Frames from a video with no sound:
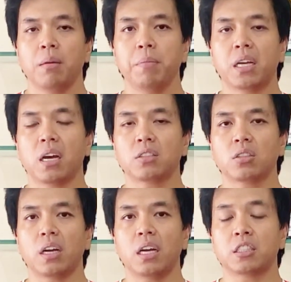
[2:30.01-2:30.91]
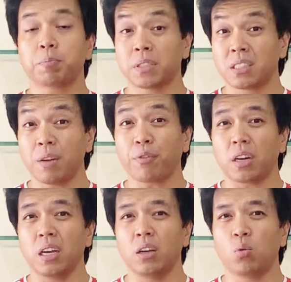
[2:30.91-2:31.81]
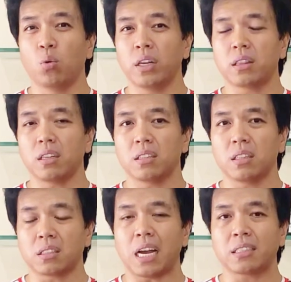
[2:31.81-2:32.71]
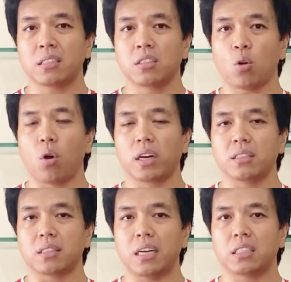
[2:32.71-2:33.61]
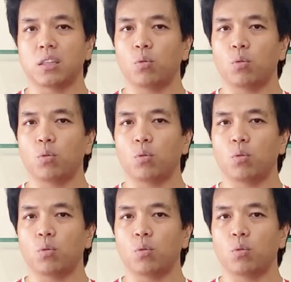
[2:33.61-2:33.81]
Because specifically with the Texans organization,